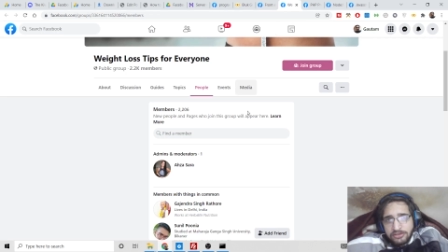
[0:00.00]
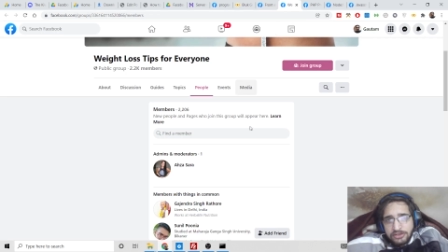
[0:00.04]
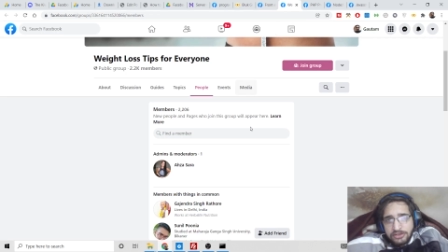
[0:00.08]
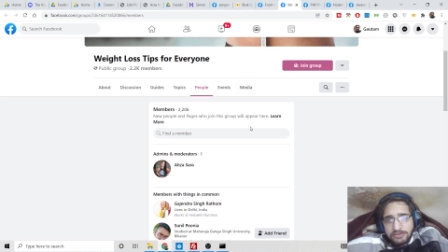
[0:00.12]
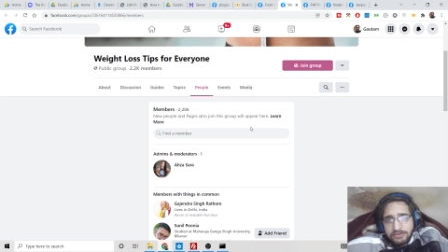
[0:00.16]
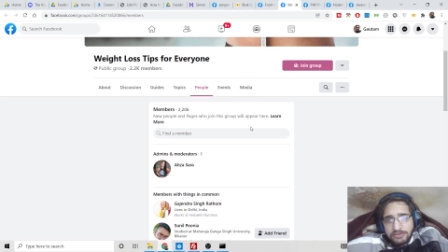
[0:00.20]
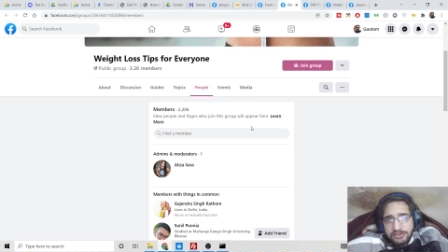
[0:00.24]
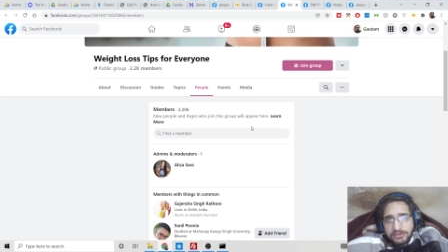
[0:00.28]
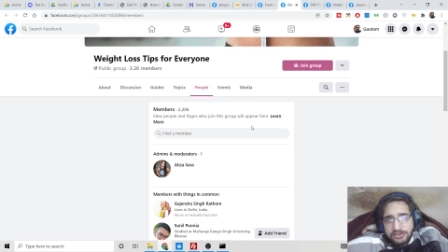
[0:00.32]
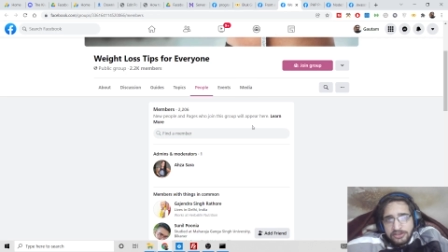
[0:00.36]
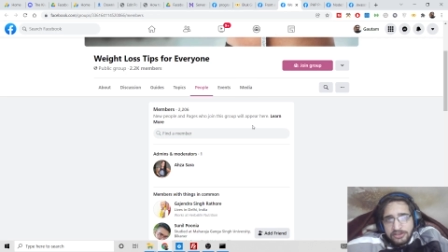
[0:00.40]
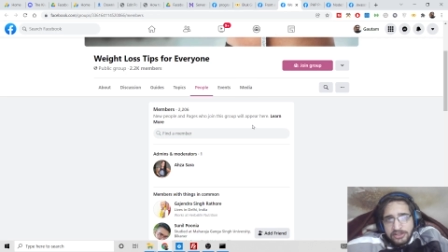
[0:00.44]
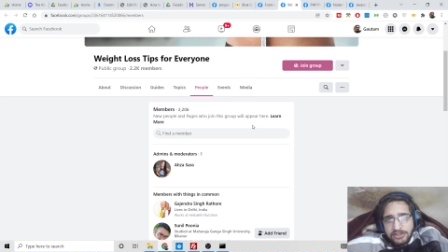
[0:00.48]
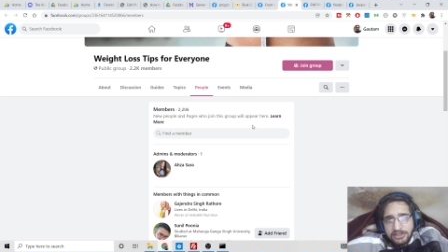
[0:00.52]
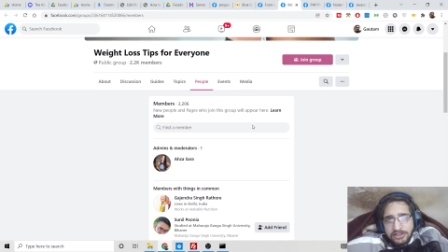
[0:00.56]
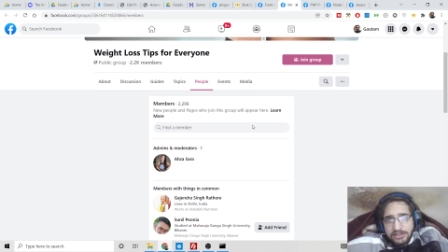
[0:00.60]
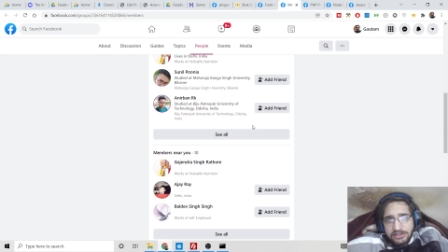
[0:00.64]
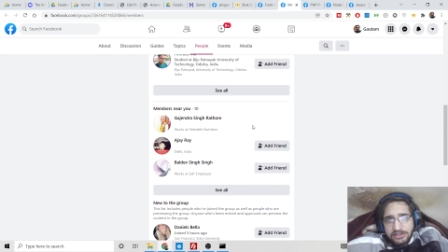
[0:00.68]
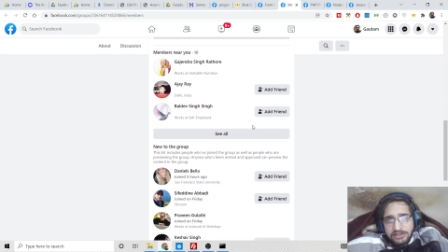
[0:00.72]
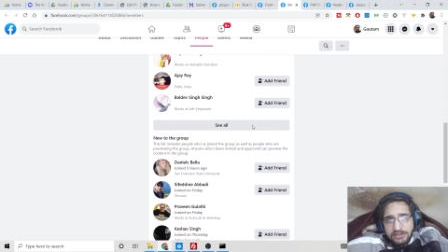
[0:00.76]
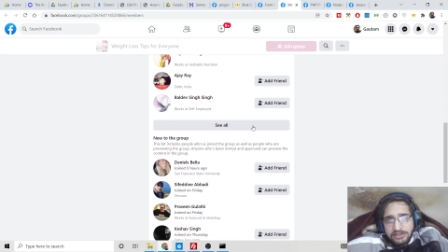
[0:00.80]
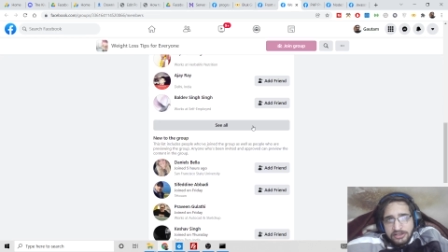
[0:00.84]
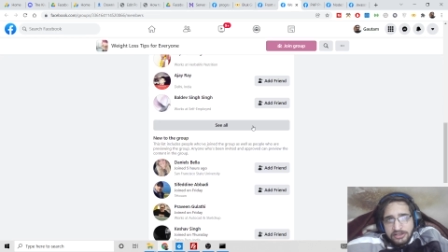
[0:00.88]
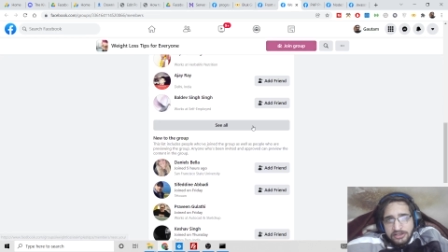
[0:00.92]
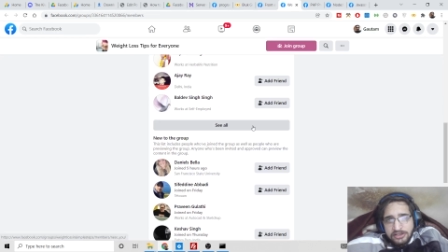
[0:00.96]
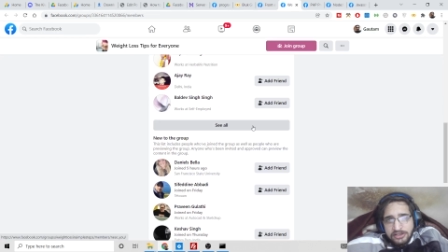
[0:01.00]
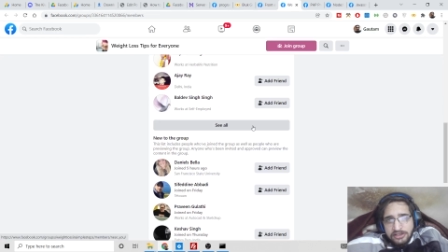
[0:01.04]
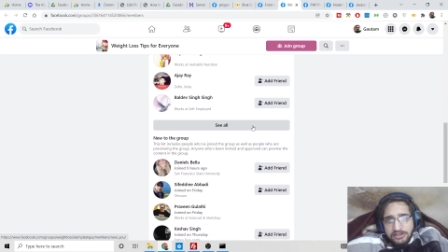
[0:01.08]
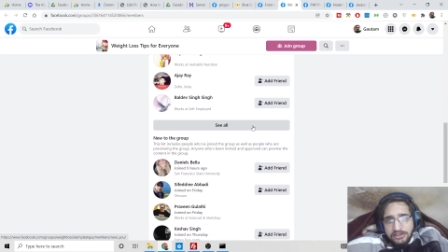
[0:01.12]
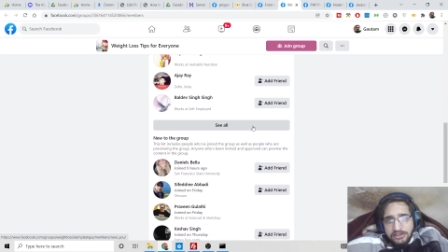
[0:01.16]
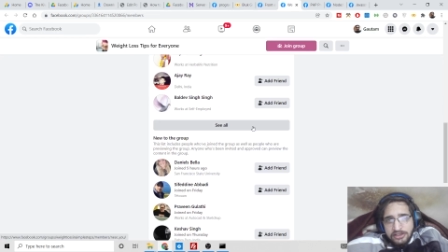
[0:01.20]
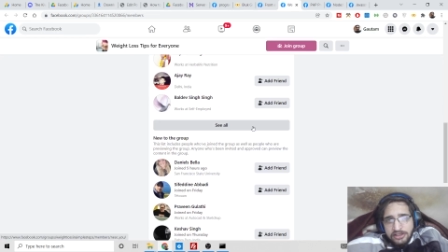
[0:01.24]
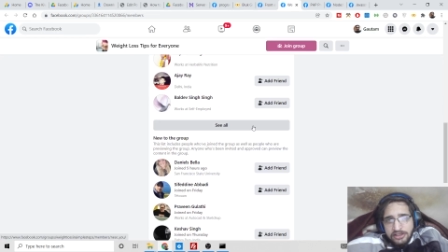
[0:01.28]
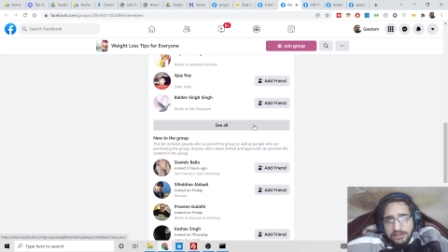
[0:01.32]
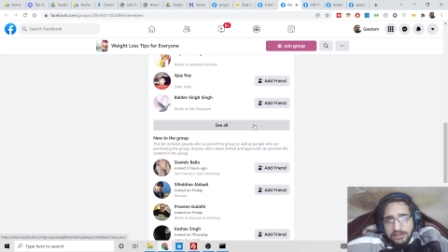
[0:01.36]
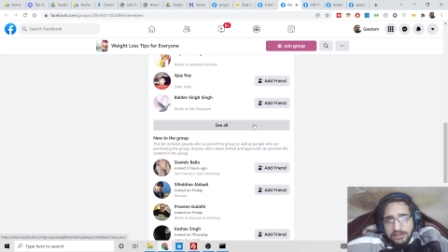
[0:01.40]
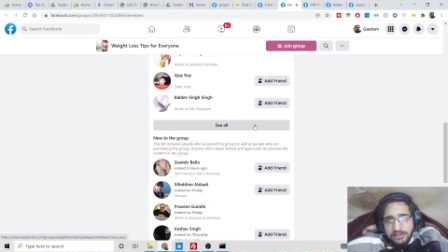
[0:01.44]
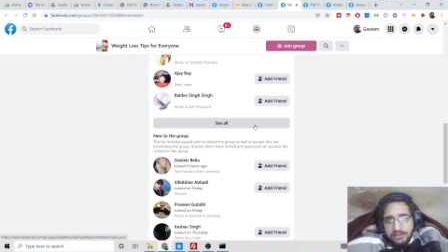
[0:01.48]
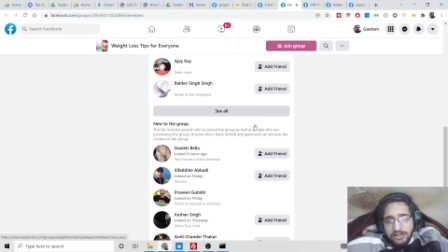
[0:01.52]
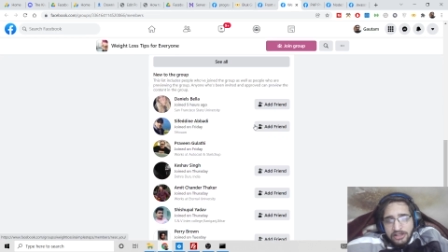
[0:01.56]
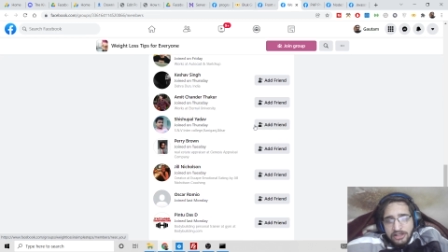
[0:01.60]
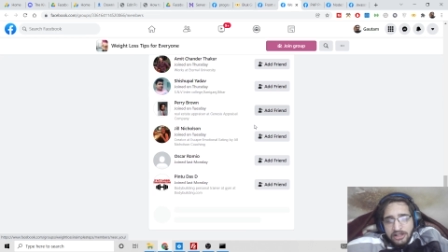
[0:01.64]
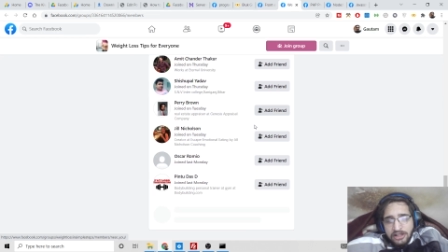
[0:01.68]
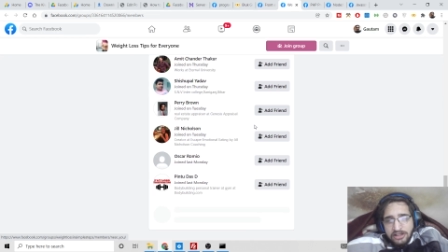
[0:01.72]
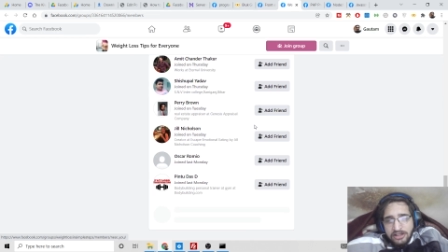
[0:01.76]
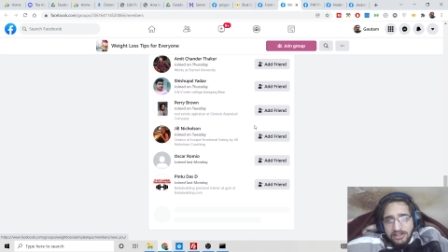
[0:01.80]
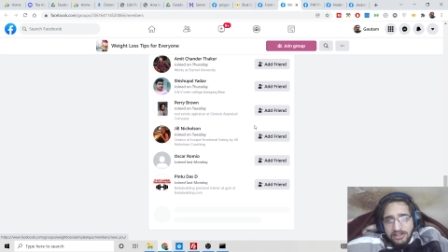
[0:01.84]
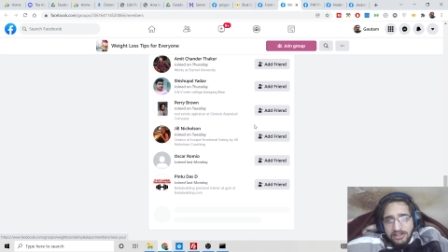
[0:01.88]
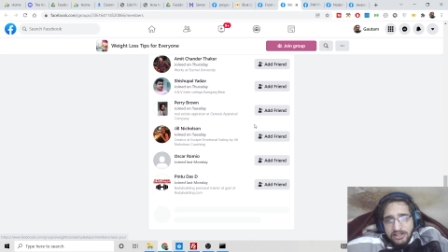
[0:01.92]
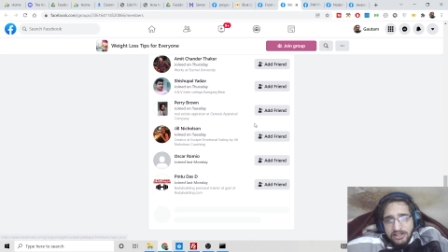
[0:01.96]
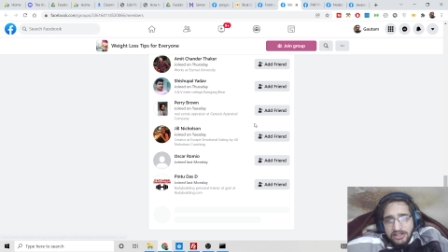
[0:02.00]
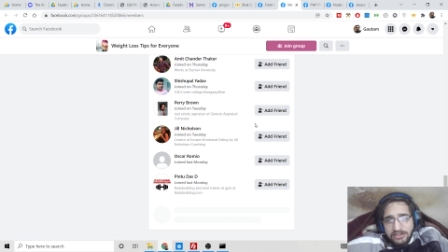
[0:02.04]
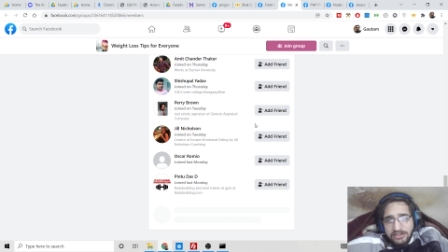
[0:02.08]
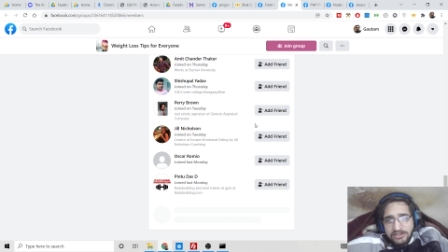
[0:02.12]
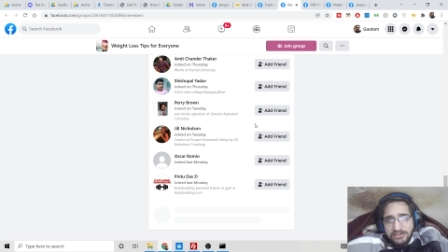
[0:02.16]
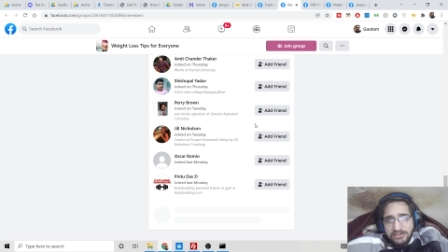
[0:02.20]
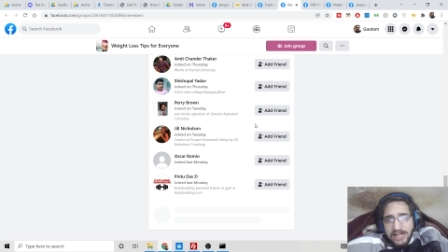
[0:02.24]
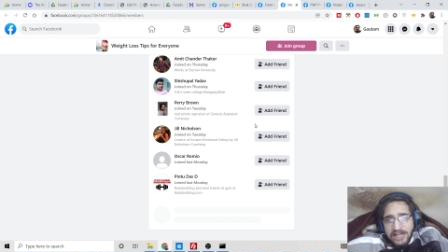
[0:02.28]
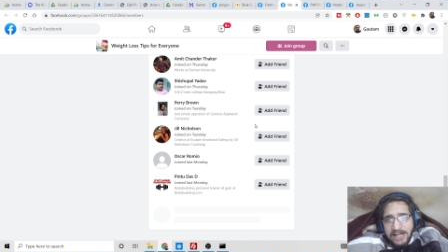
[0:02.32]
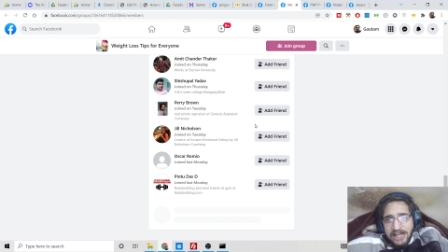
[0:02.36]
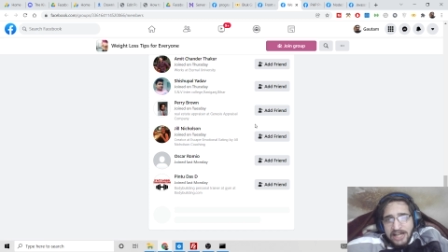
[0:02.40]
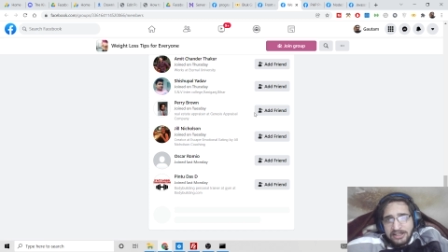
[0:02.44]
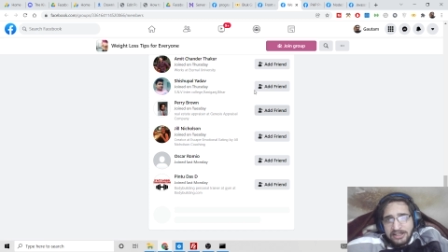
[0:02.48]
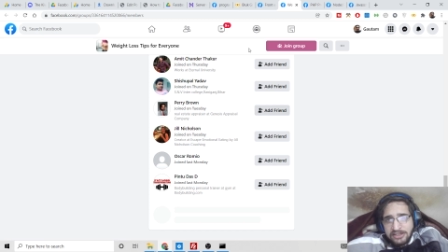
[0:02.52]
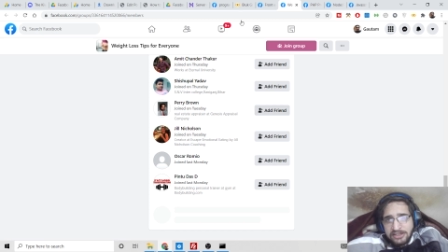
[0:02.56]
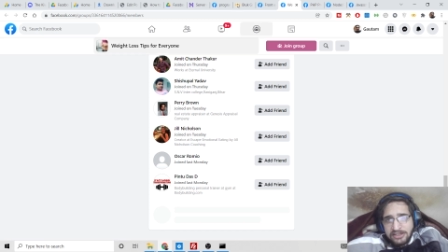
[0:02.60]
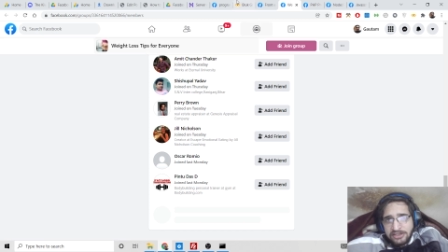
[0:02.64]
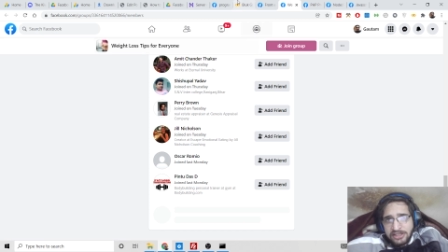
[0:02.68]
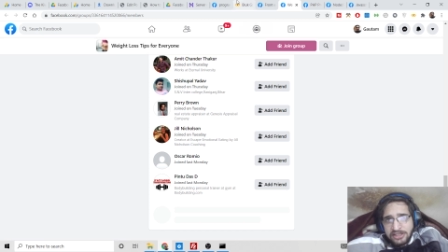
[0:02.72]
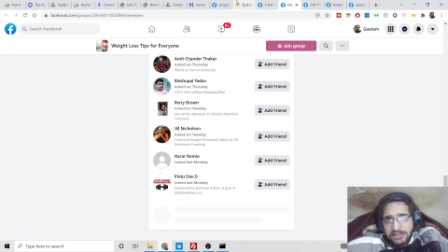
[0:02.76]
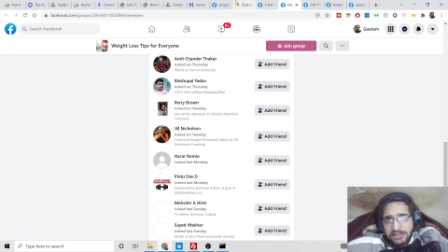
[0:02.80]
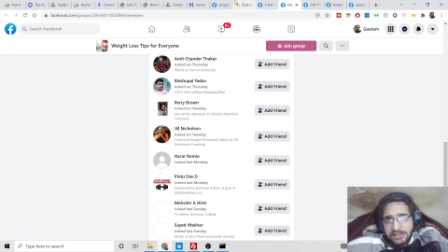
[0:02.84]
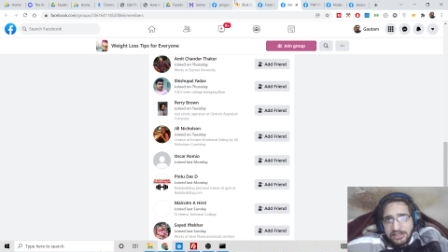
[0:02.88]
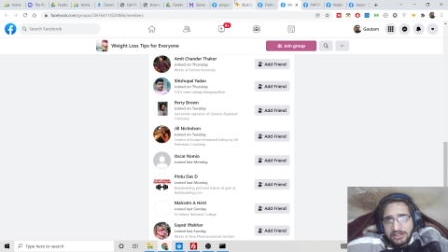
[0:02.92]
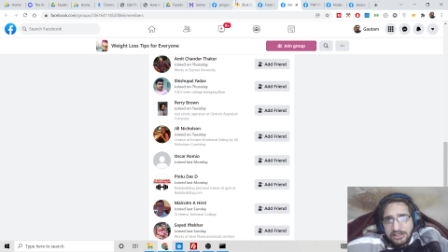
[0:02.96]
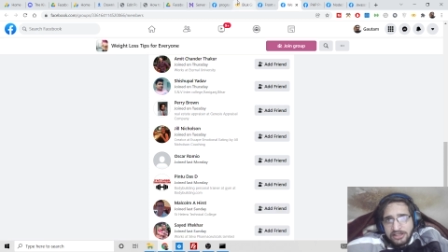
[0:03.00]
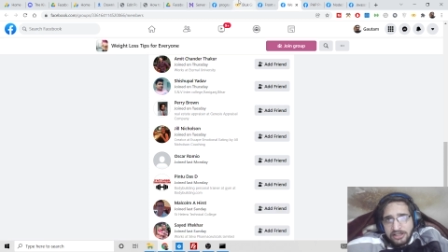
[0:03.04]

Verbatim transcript: you will see it is that easy